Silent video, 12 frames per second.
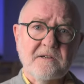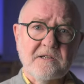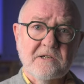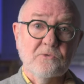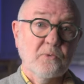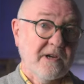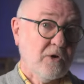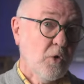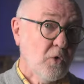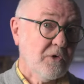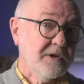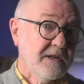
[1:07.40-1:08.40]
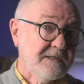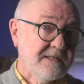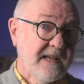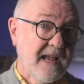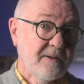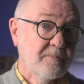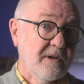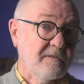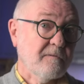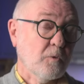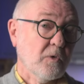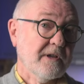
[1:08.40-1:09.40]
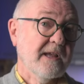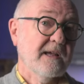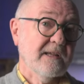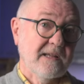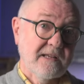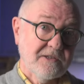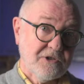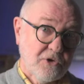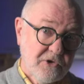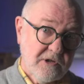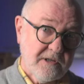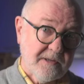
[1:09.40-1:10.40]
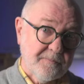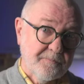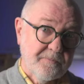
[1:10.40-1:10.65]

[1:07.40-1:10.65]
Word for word: can record ten bit four K internally,